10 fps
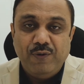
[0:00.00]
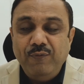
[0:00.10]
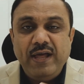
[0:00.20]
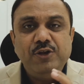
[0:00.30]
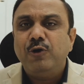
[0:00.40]

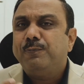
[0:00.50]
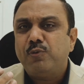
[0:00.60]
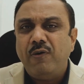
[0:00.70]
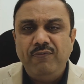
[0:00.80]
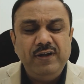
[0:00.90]
where your
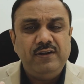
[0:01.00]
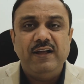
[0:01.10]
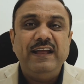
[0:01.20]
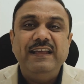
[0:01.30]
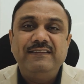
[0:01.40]
profit
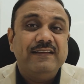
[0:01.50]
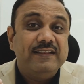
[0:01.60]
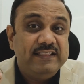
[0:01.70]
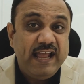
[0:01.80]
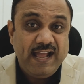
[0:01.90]
is
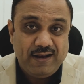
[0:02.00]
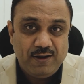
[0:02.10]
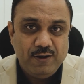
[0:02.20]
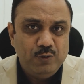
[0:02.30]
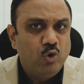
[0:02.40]

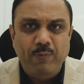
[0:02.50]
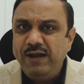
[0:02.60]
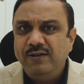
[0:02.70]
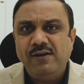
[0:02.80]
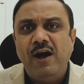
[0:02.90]
there, no
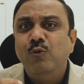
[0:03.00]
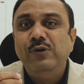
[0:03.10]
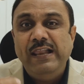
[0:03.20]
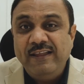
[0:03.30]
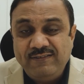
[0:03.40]
matter how
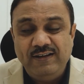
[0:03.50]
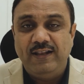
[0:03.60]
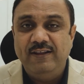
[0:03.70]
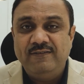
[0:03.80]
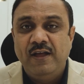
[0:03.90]
less it
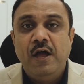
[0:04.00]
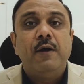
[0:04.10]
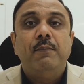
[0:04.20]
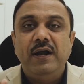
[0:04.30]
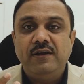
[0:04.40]
is,
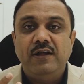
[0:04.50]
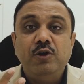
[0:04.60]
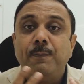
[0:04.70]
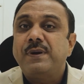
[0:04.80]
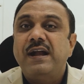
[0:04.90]
but
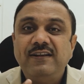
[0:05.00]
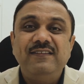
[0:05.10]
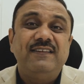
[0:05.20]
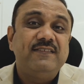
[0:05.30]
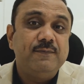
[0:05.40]
your
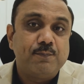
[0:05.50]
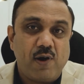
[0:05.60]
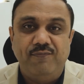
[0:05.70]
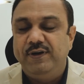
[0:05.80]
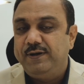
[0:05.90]
practice is in
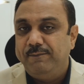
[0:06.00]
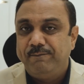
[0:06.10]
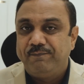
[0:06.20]
profit.